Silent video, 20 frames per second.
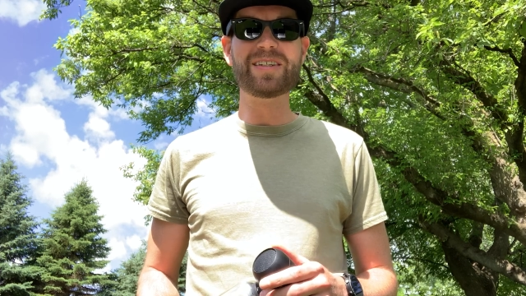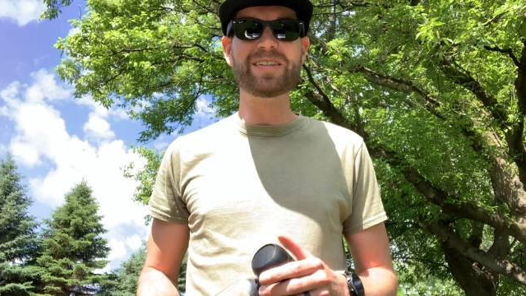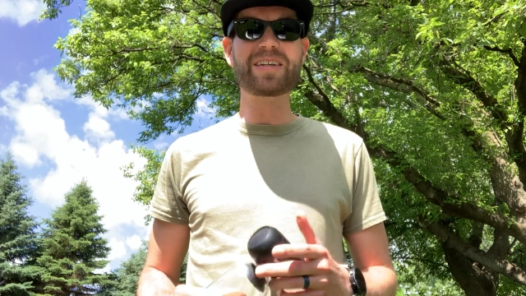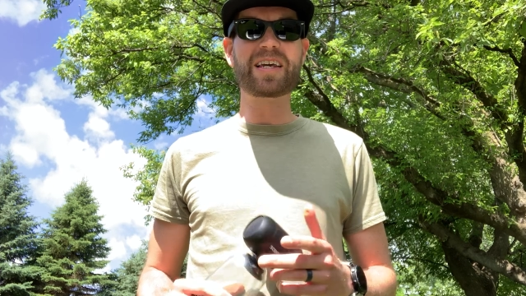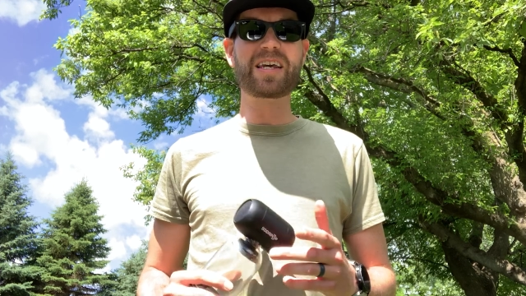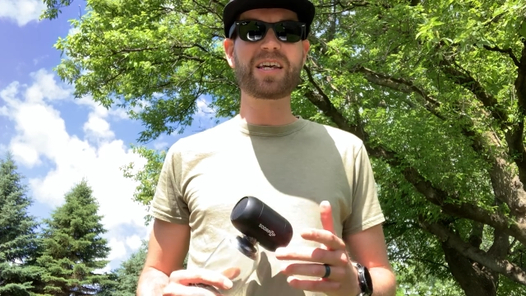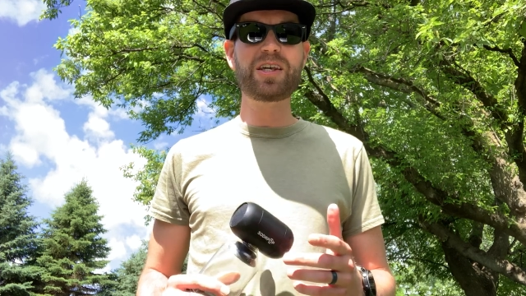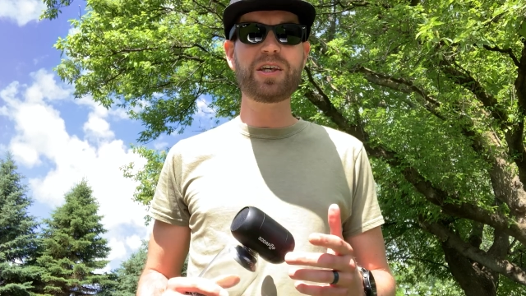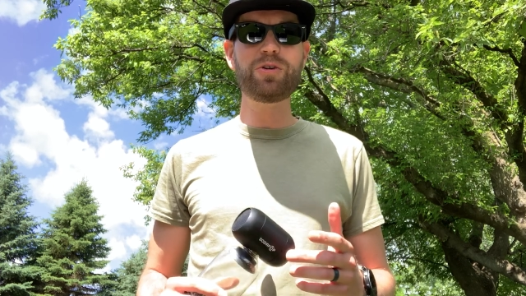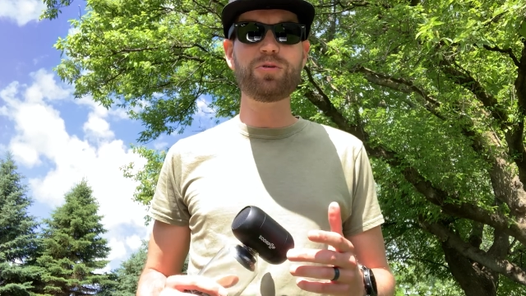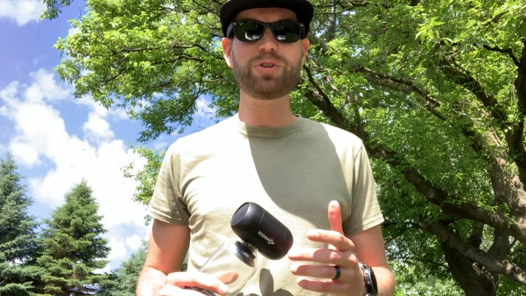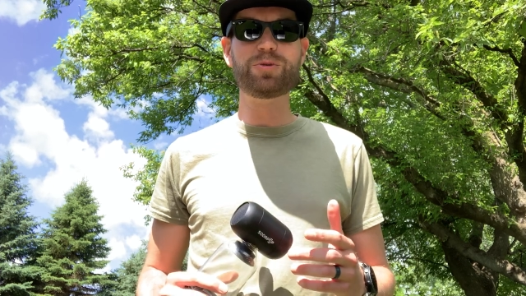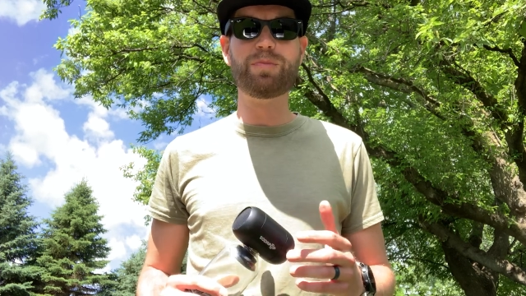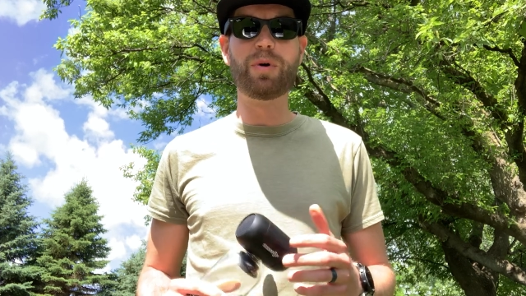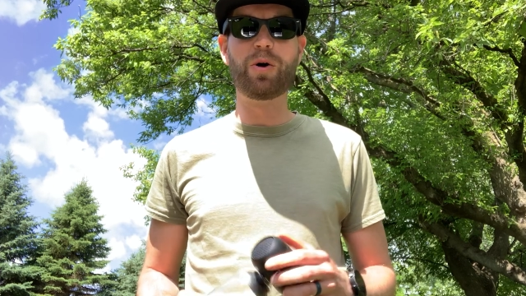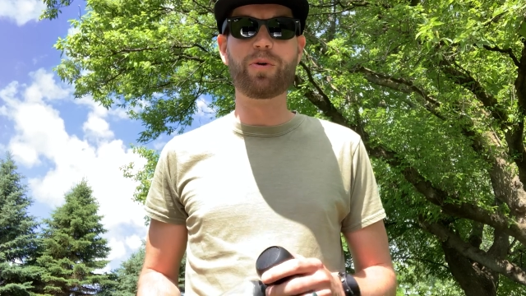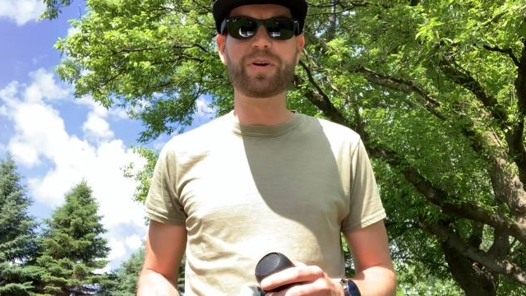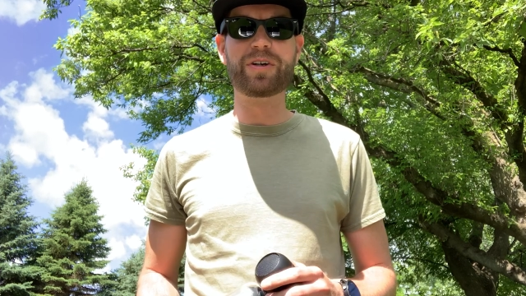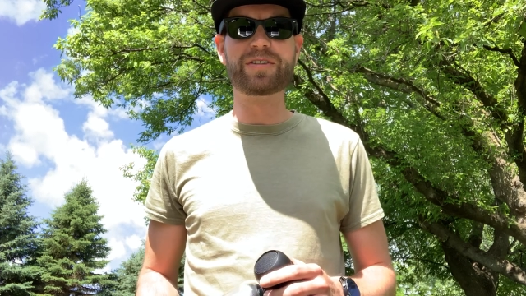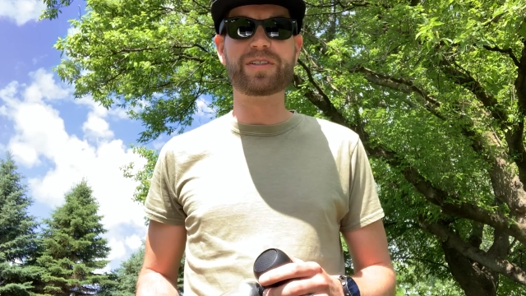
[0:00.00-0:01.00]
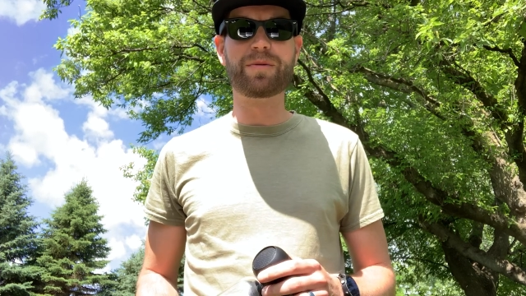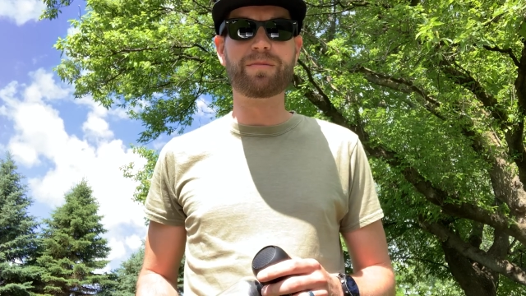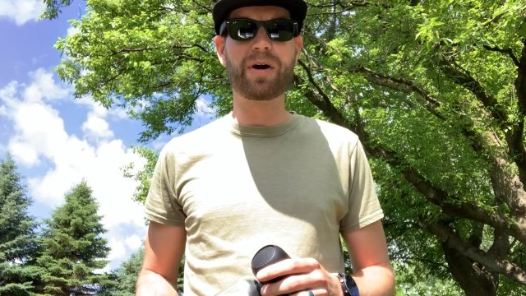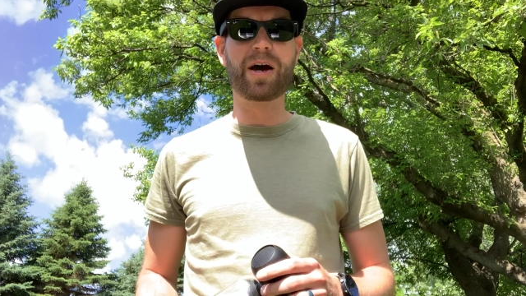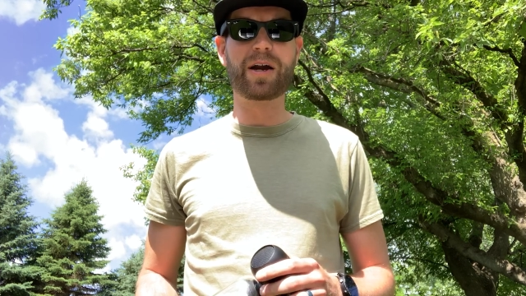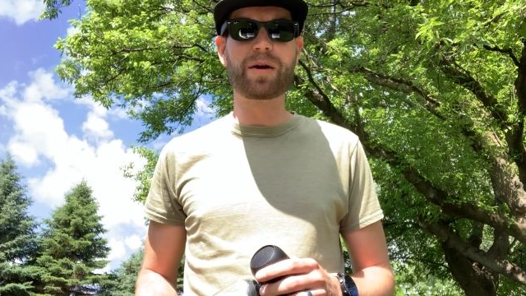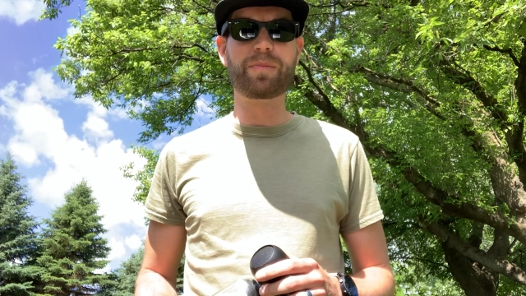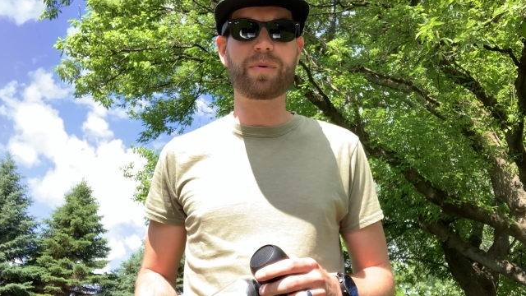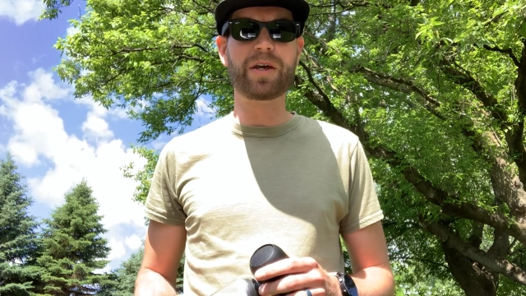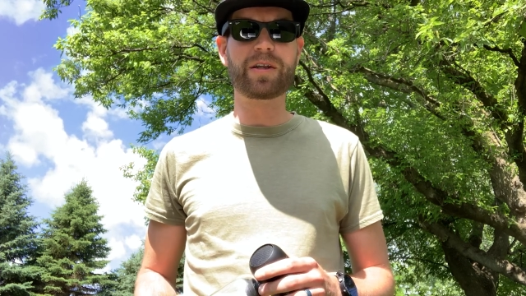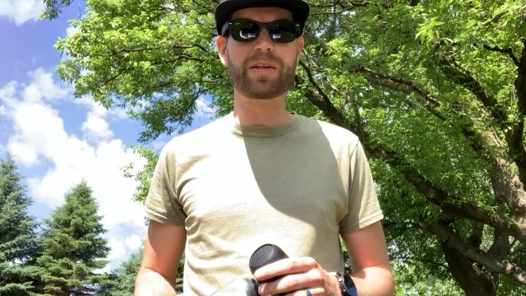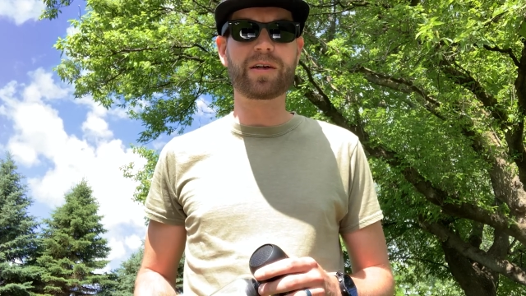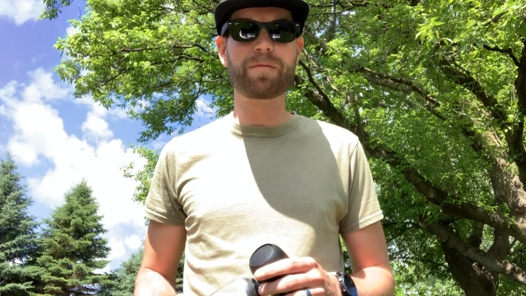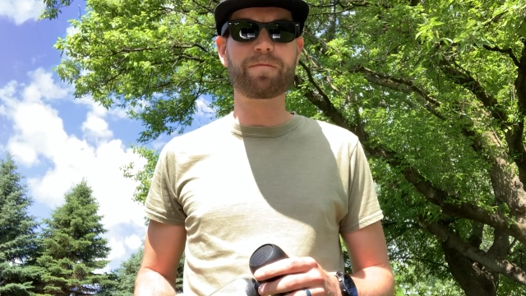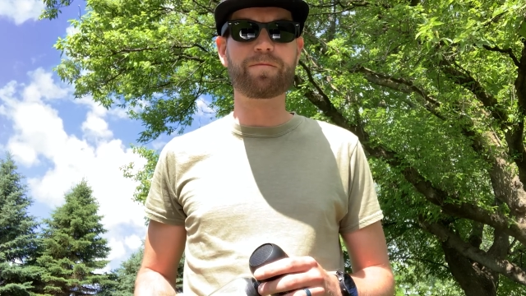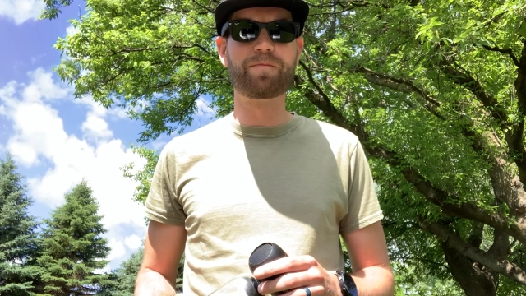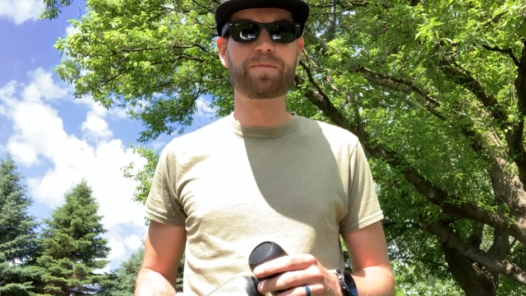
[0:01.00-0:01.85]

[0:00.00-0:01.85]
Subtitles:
is a huge bonus in my opinion.